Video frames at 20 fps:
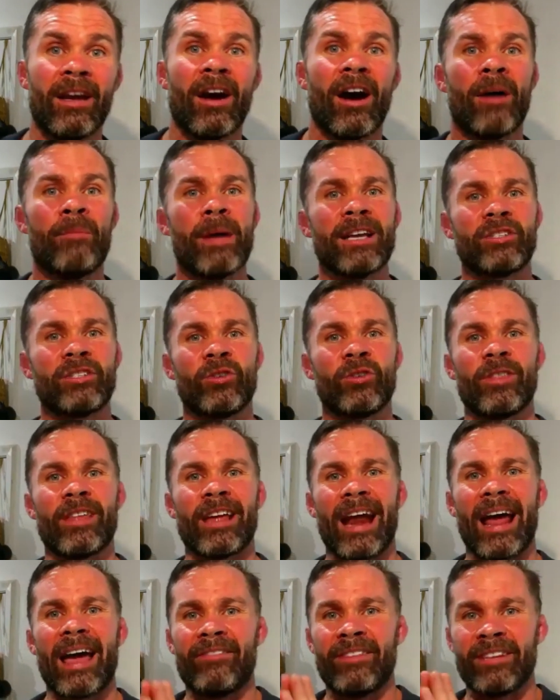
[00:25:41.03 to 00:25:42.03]
I make sure that
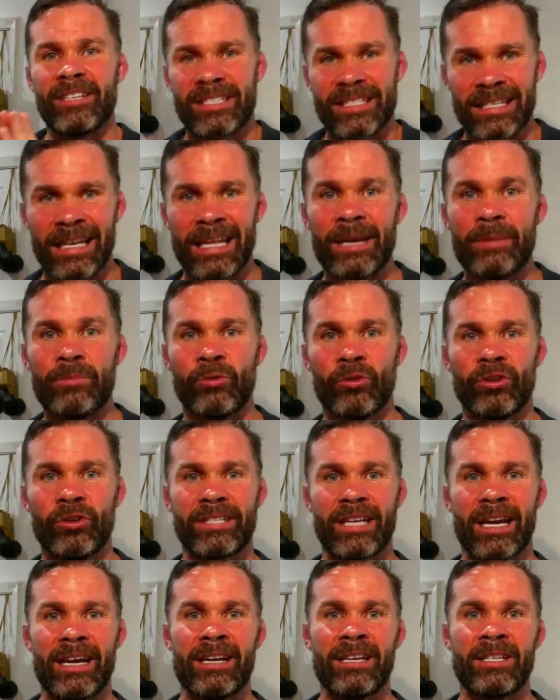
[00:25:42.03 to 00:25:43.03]
I have a sleep
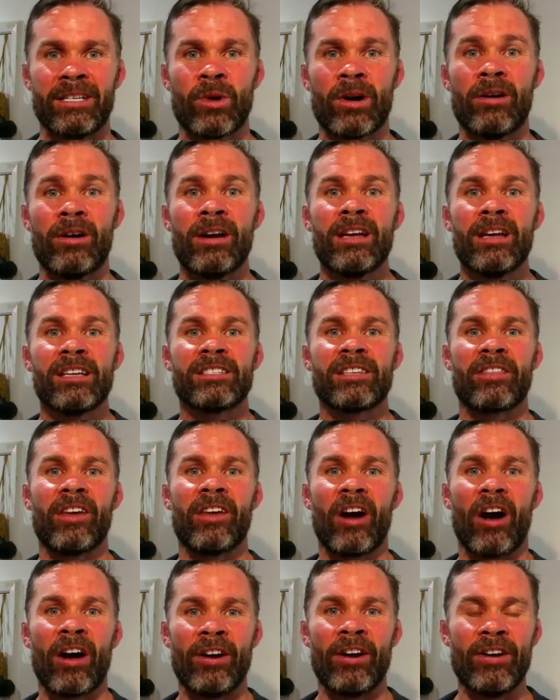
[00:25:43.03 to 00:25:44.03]
routine as well, so
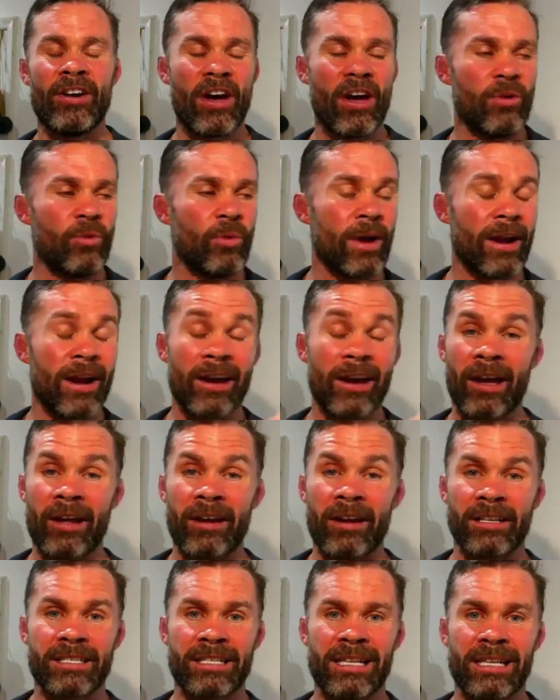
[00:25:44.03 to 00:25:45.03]
that I know when I go
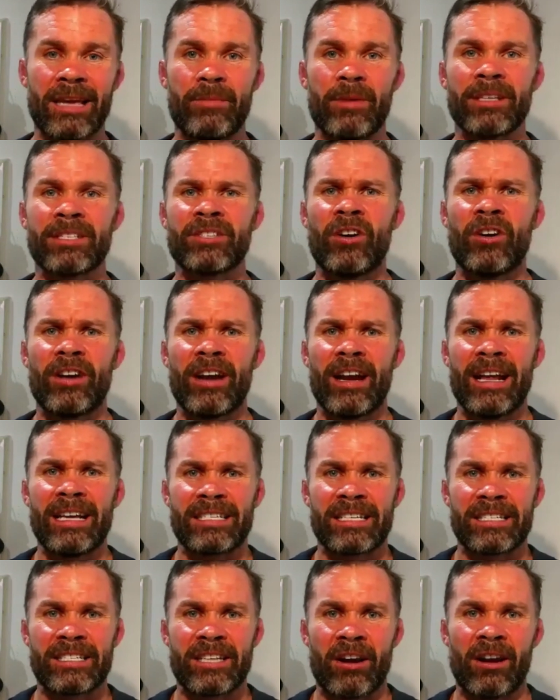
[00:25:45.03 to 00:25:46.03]
to sleep. It's not
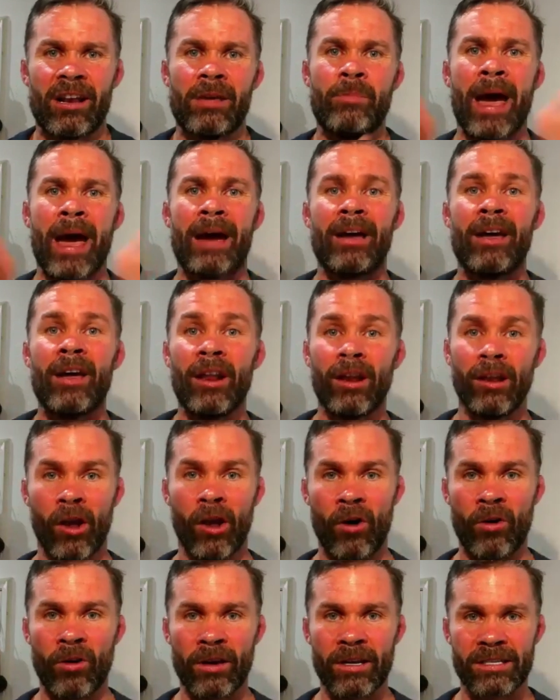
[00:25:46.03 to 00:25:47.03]
necessarily about
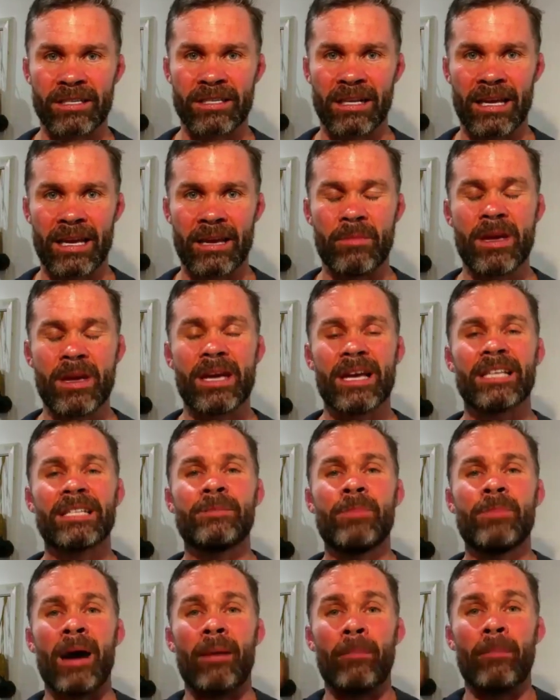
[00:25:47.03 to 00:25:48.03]
longer sleep. It's
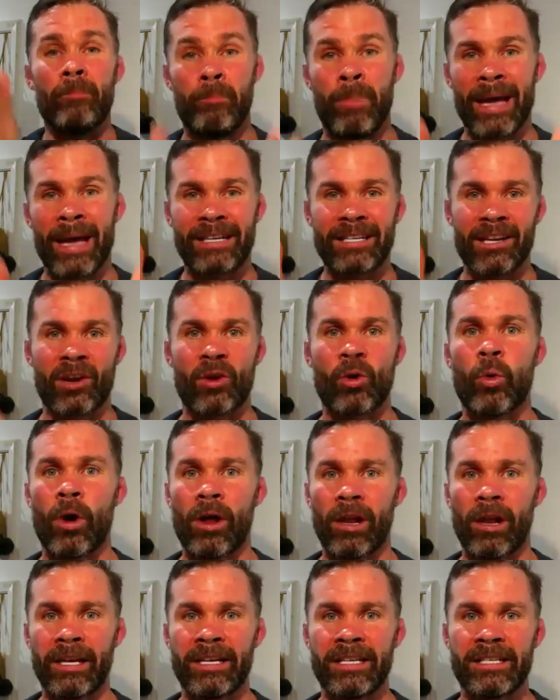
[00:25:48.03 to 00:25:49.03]
about better
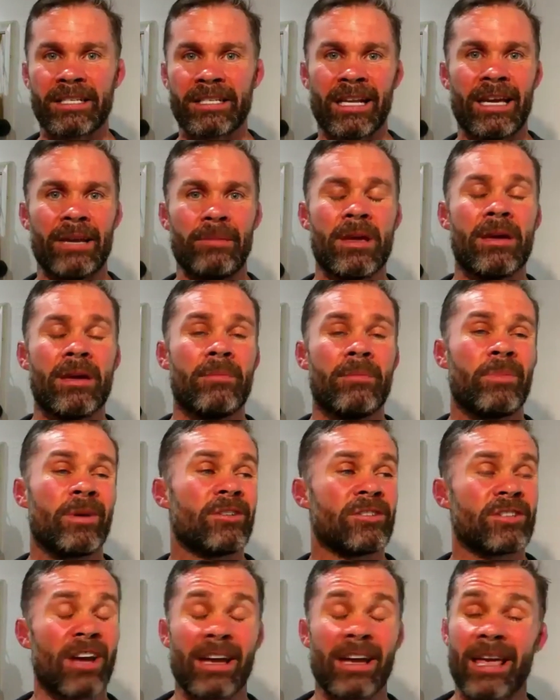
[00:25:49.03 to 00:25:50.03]
quality sleep,
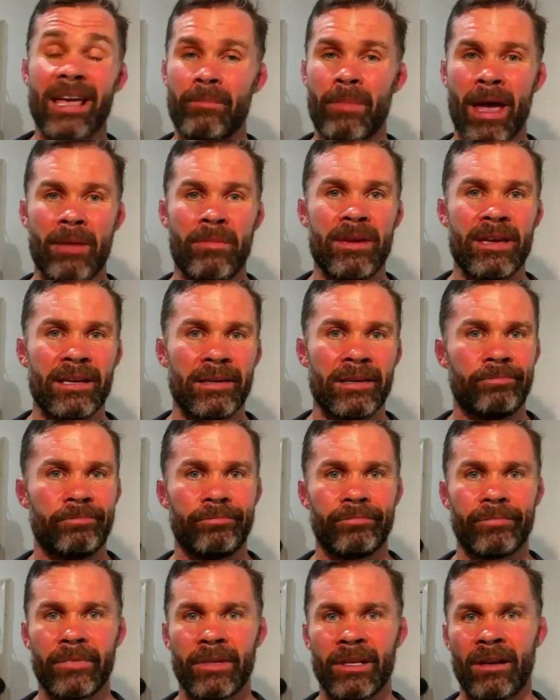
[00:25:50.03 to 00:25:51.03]
because I get maybe,
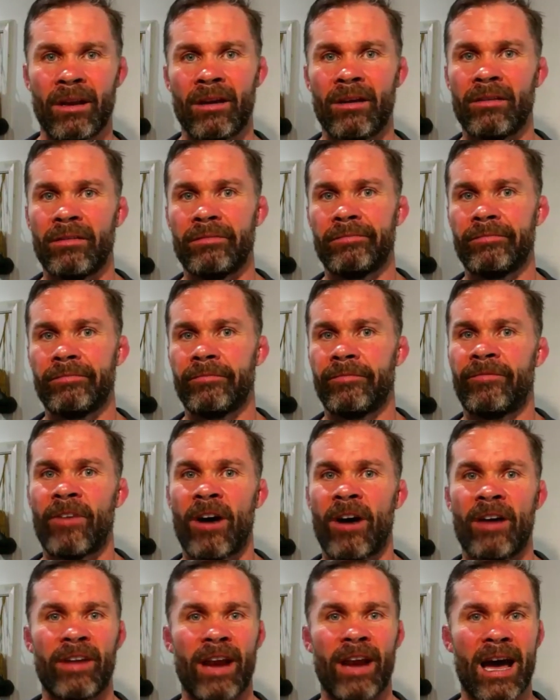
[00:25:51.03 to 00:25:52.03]

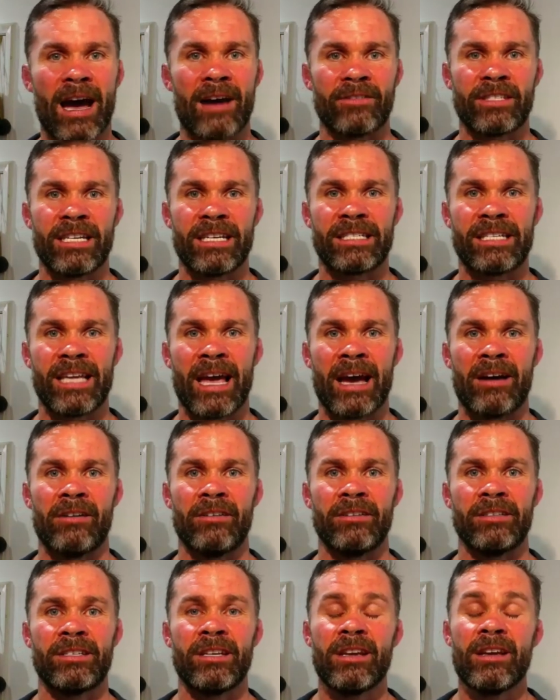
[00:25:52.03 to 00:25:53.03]
5.5, 6
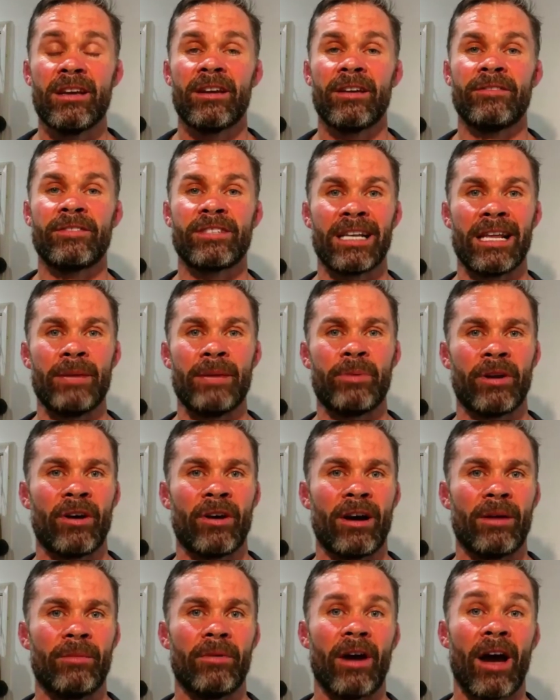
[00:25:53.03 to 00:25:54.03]
hours of sleep a
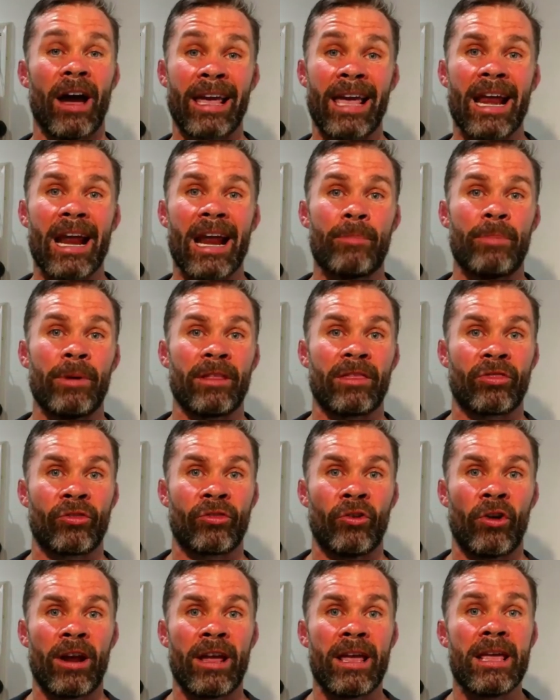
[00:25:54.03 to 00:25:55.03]
night. I get up at
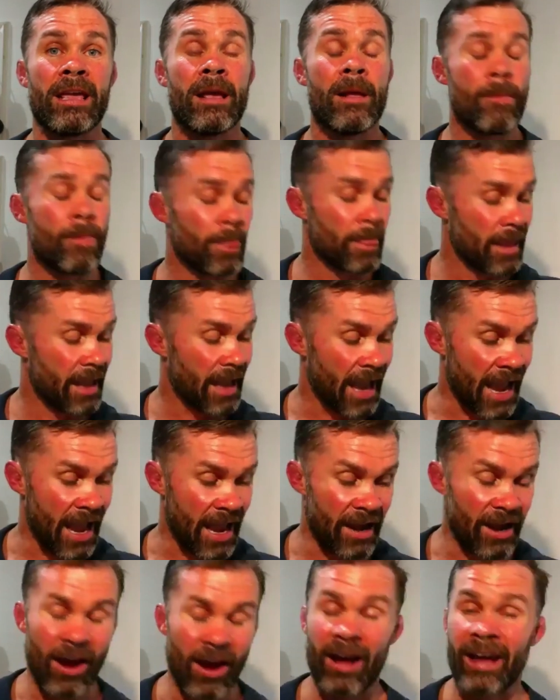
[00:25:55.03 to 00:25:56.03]
3
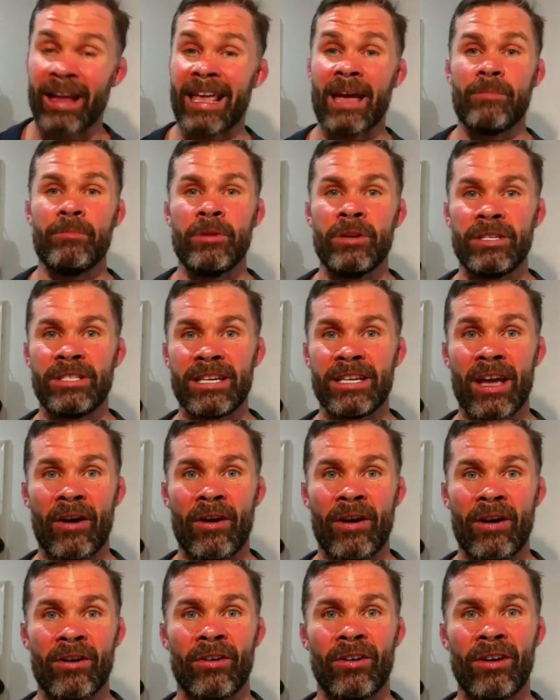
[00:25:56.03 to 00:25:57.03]
and I get music
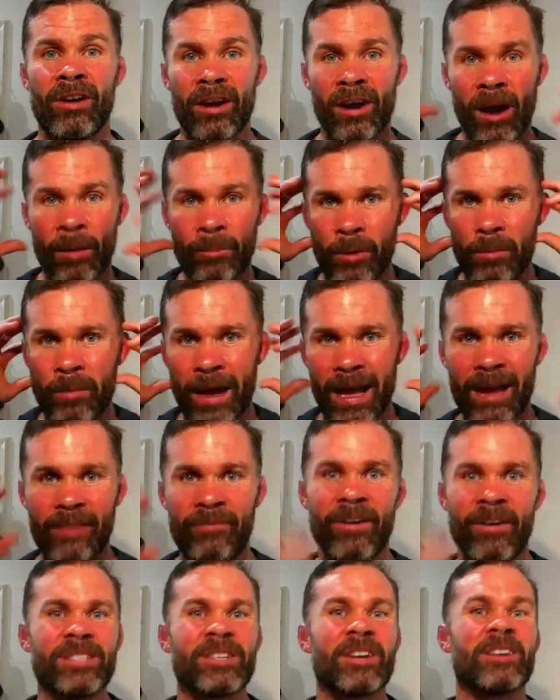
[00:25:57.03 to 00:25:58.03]
going on. I put my
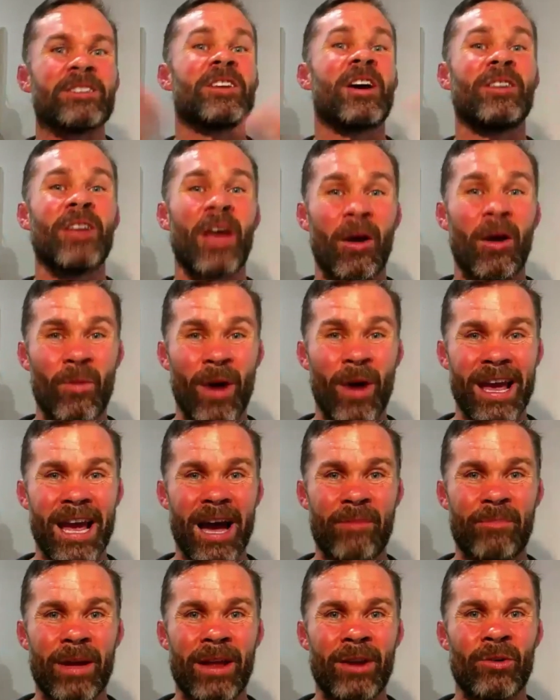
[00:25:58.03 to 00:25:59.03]
headphones on so I don't wake
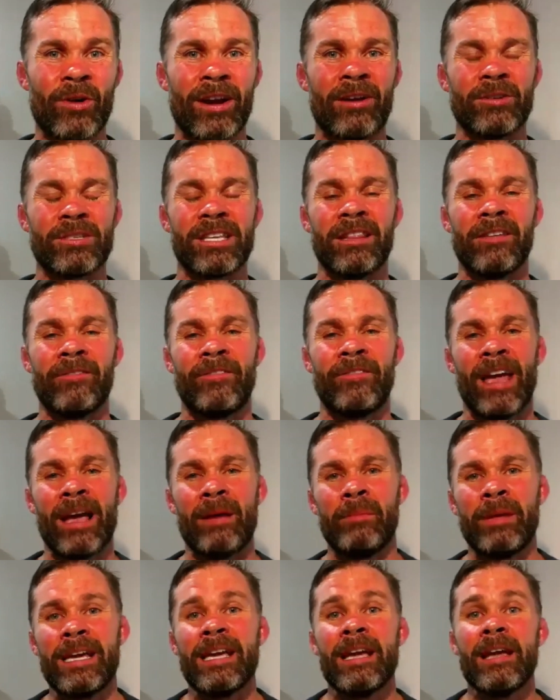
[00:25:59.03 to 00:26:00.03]
up anyone else in the
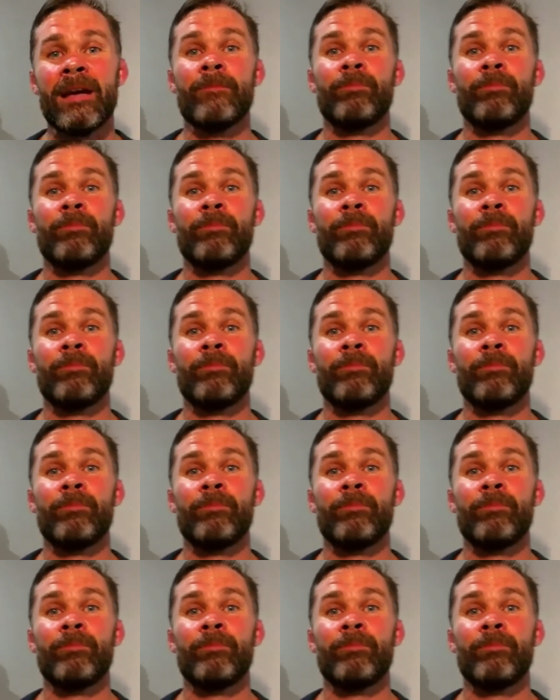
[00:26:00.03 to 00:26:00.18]
family.